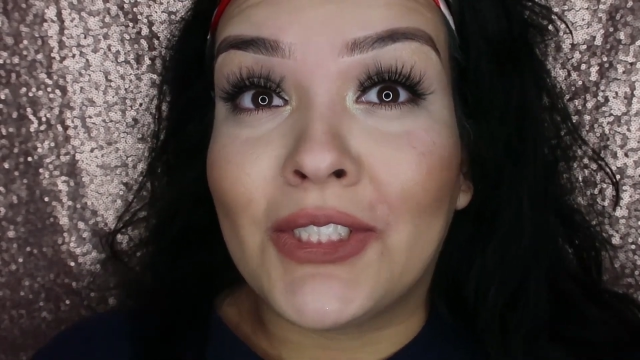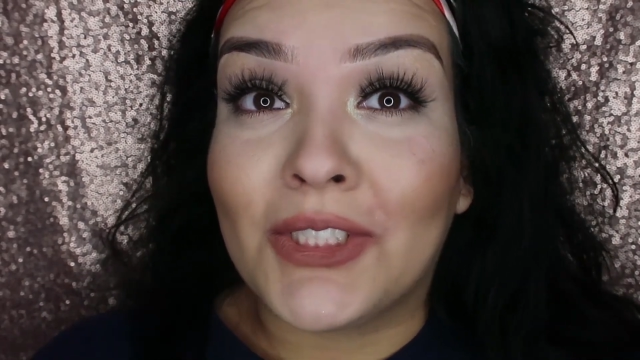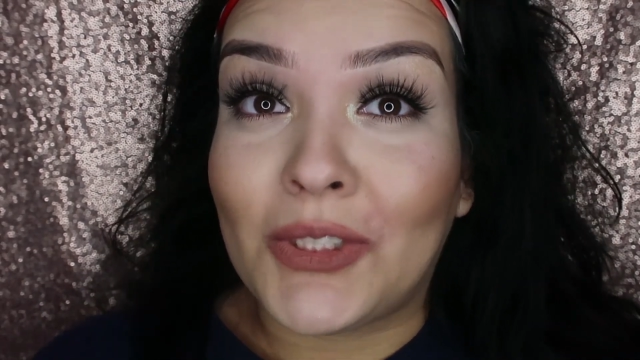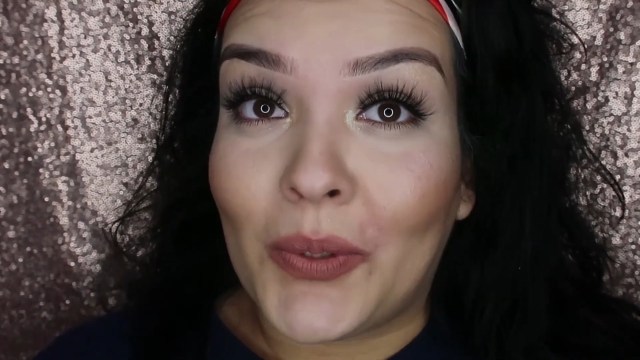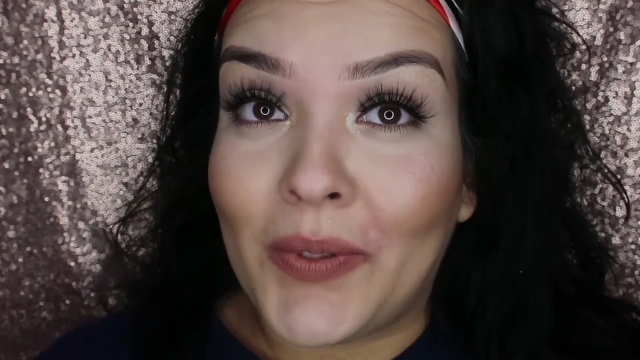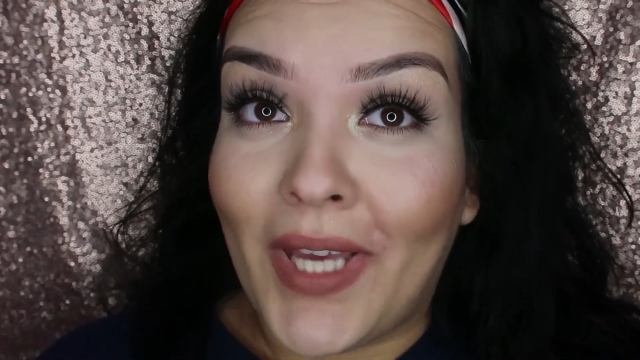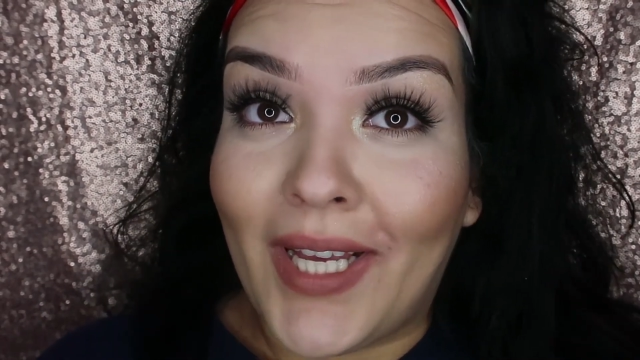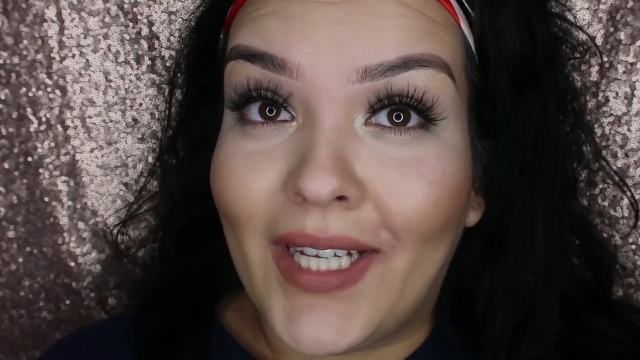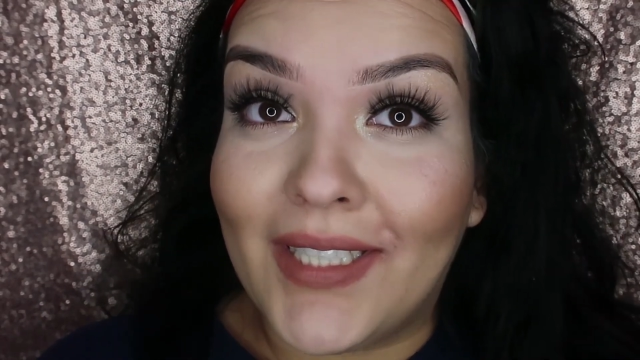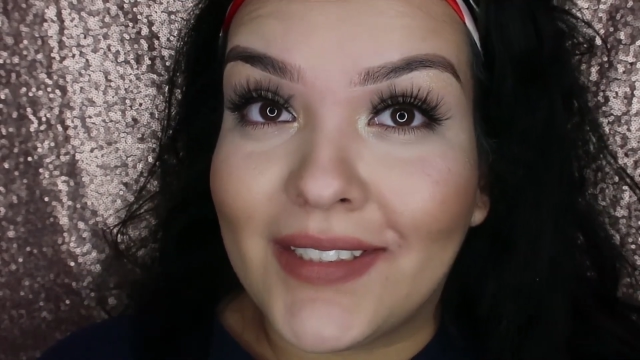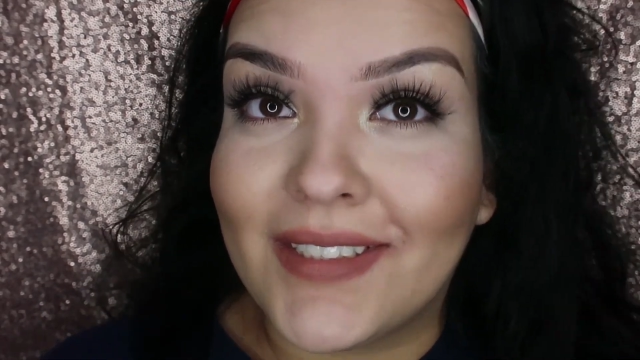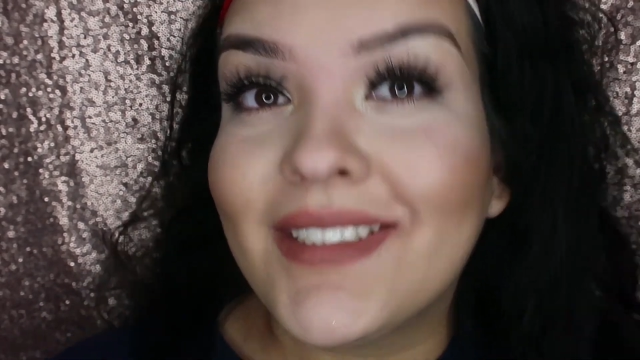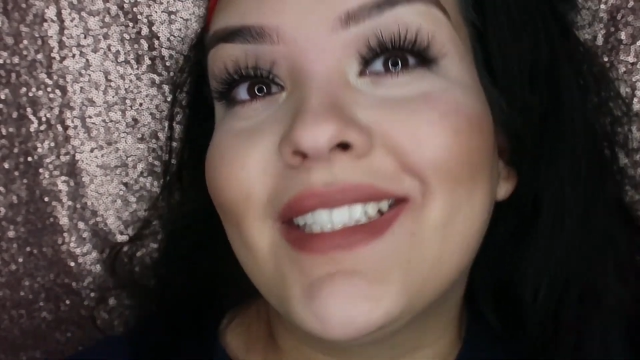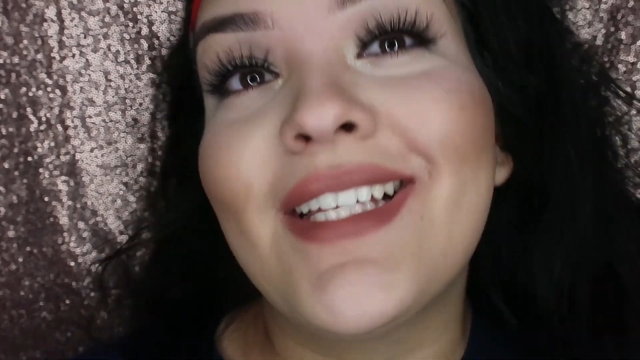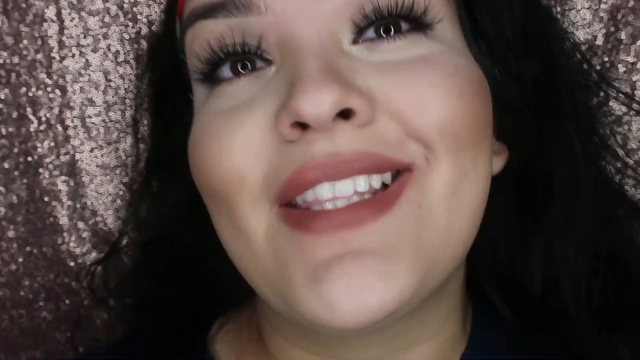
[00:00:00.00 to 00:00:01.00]
So yeah,
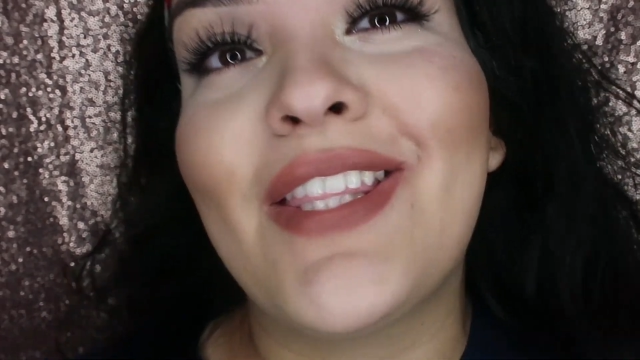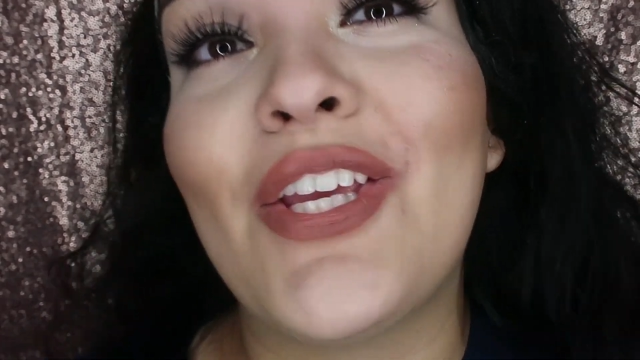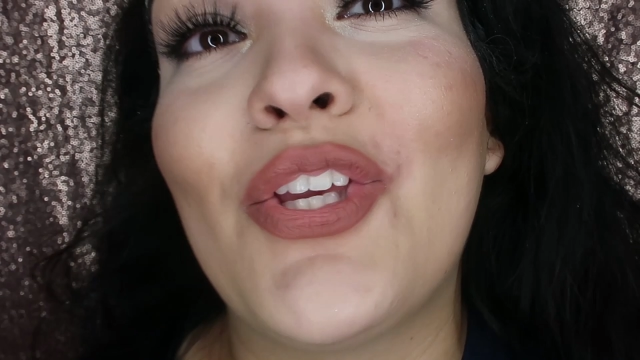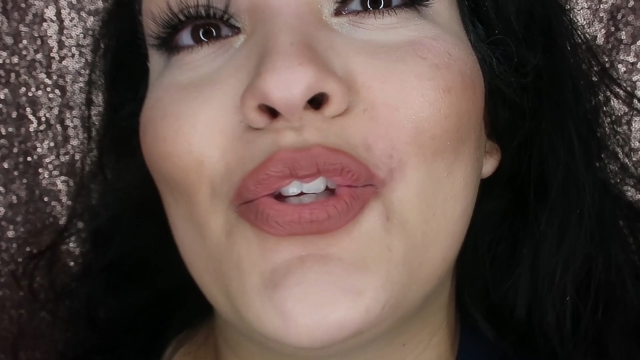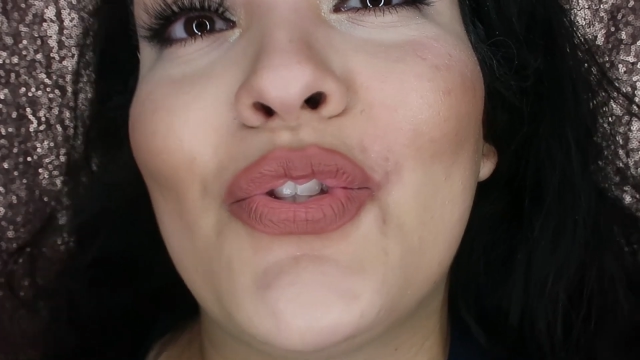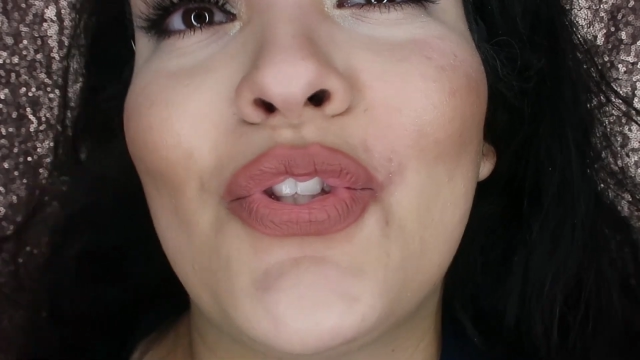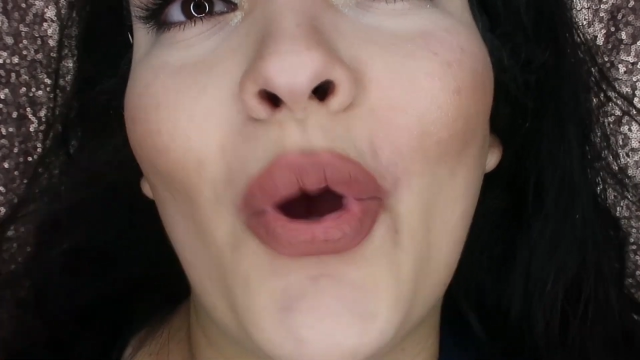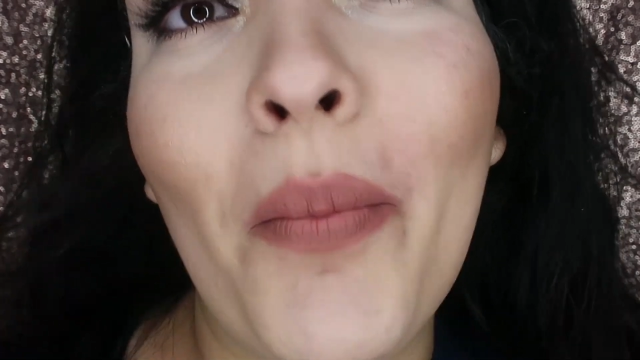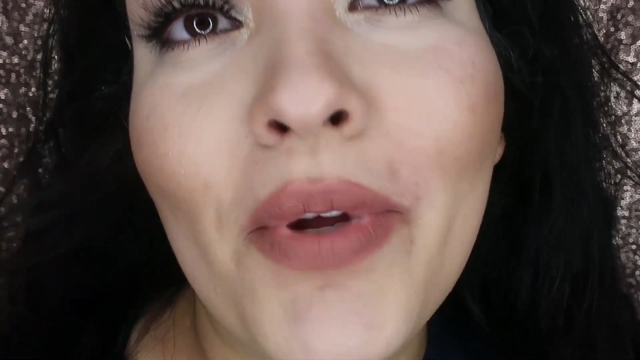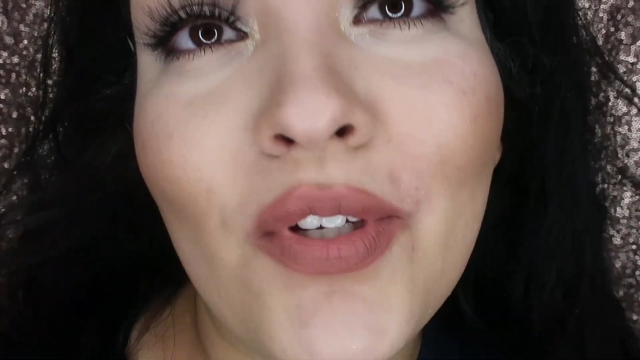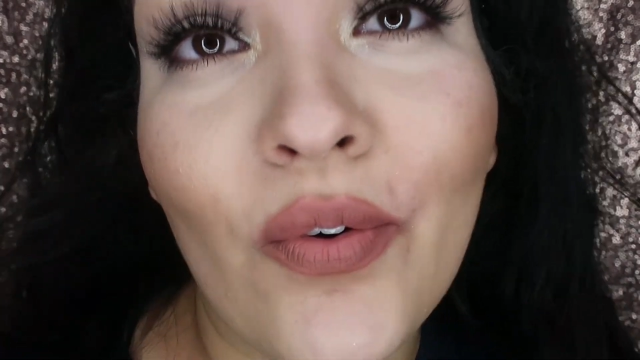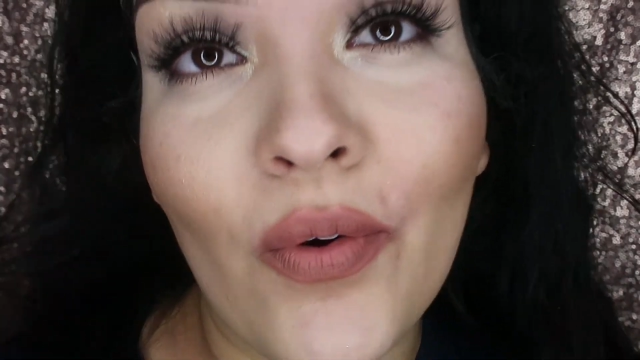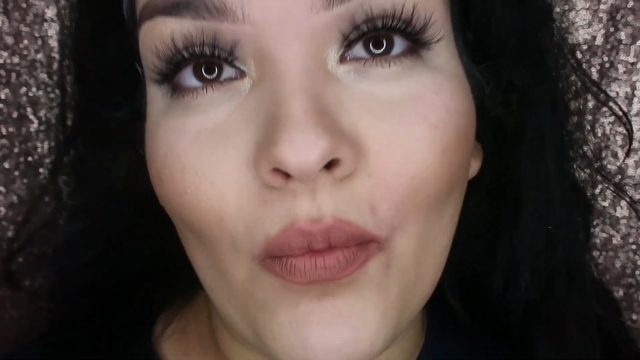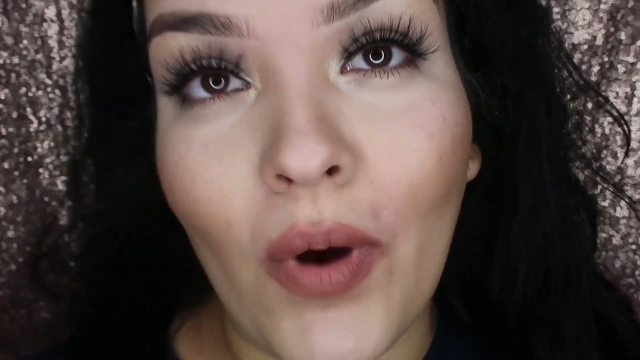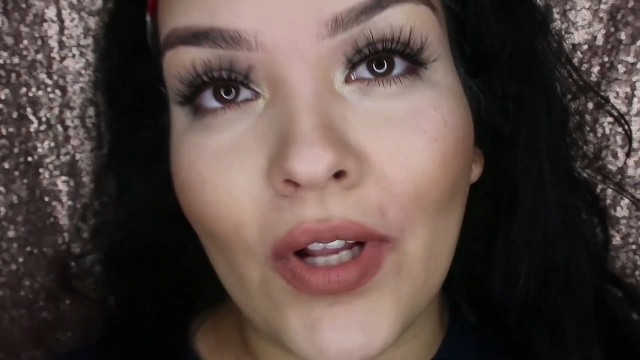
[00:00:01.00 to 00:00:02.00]
thank you so
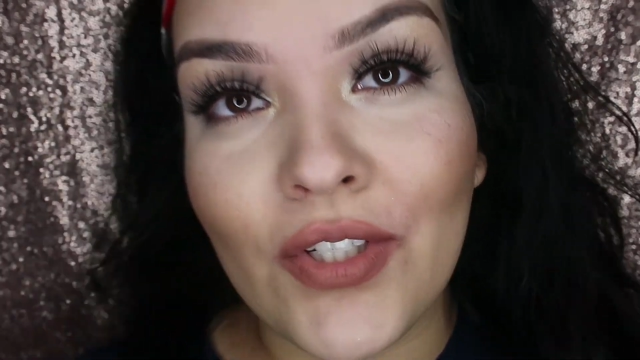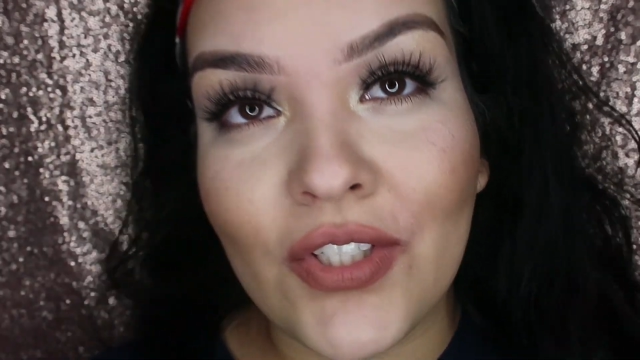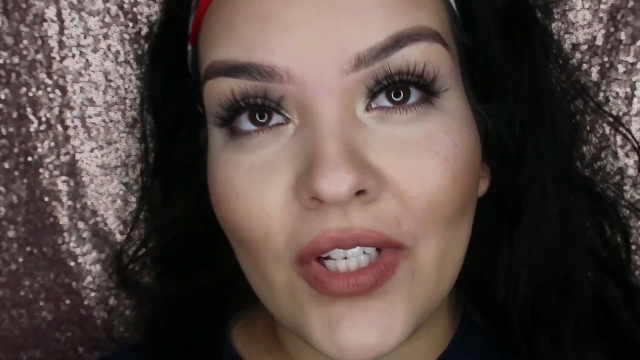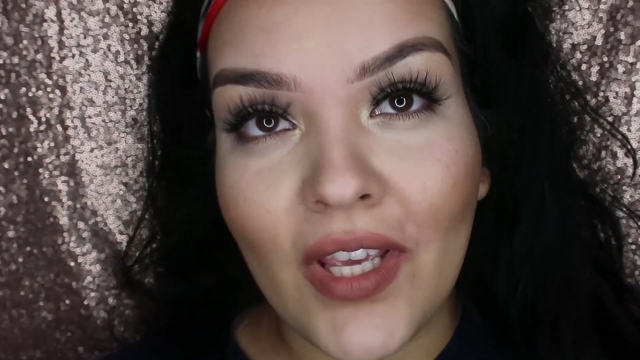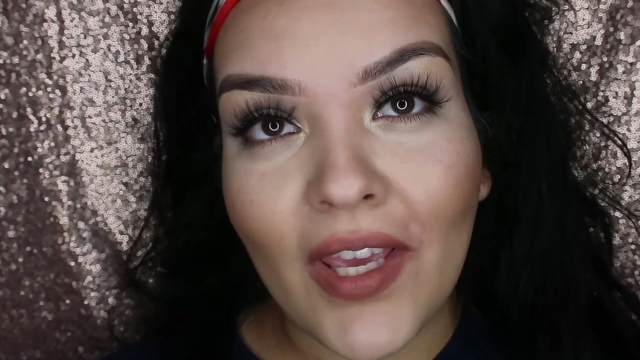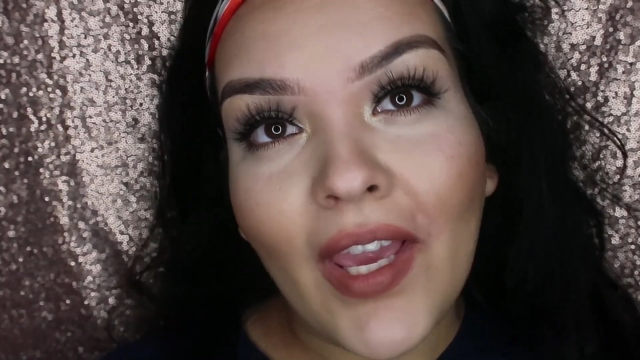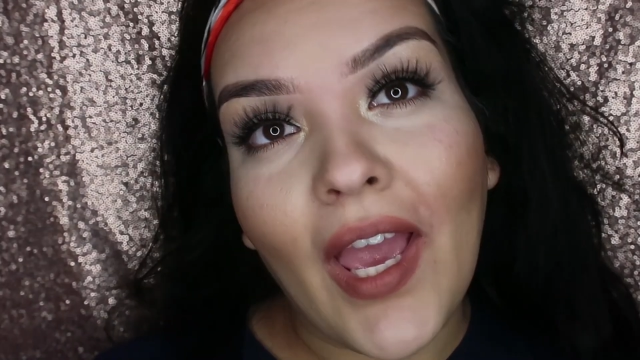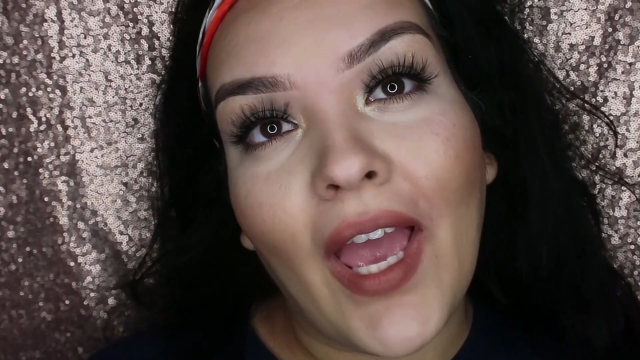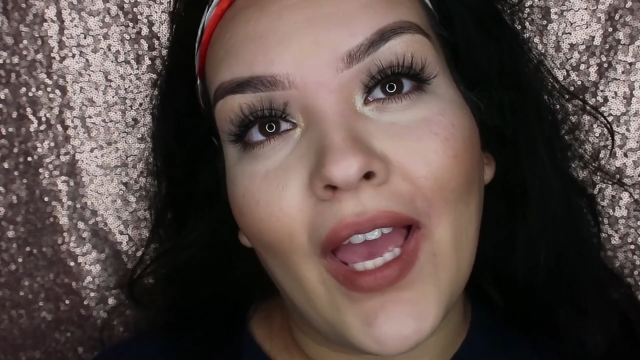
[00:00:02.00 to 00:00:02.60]
much for watching,